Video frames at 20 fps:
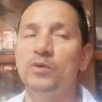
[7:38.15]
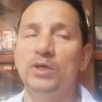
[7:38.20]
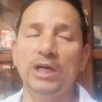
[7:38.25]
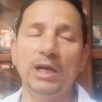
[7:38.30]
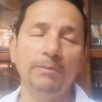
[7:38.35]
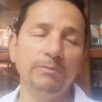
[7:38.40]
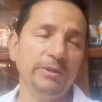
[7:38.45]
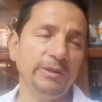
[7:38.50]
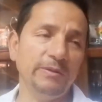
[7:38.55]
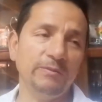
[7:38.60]

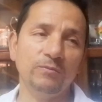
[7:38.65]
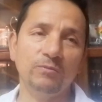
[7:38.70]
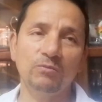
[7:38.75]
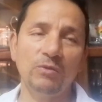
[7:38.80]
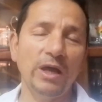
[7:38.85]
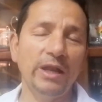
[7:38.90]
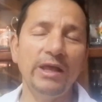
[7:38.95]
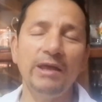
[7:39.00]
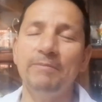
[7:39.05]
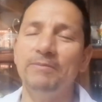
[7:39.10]

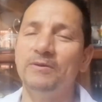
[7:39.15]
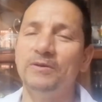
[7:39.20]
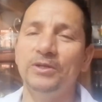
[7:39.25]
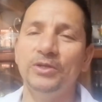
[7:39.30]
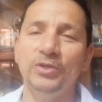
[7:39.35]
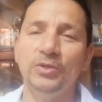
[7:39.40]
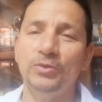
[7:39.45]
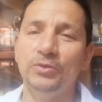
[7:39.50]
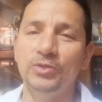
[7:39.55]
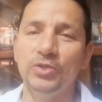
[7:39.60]
Whatever
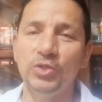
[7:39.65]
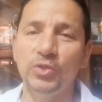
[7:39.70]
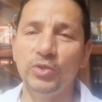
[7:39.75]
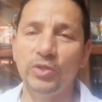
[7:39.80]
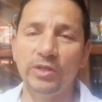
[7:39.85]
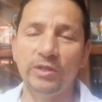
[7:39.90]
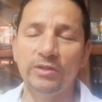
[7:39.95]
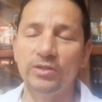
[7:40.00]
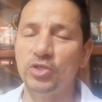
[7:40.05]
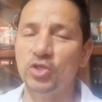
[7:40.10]
you
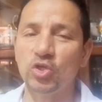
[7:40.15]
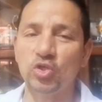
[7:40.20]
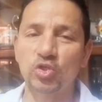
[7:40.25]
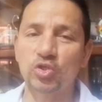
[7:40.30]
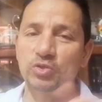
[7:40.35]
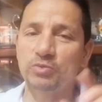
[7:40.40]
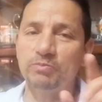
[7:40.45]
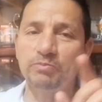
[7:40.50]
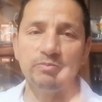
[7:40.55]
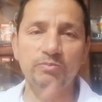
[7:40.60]
need,
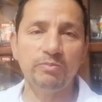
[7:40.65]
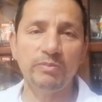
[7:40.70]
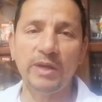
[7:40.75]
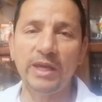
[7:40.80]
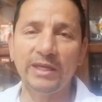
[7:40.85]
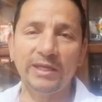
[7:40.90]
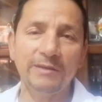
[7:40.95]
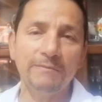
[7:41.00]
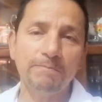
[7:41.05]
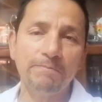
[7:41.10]
just
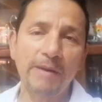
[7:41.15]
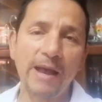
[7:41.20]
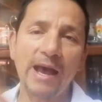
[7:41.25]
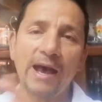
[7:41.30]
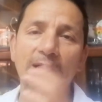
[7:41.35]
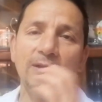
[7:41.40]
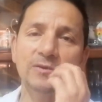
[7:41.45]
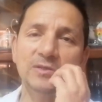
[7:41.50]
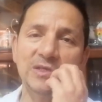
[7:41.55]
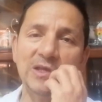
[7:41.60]
making
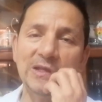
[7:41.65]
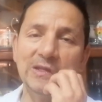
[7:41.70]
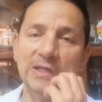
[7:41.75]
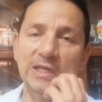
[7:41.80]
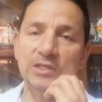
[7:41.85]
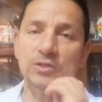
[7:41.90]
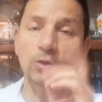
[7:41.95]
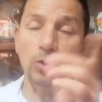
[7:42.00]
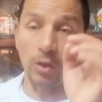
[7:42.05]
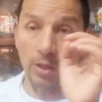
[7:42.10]
pause, and
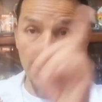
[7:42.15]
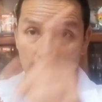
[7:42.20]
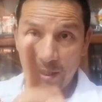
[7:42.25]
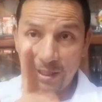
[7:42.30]
that's all.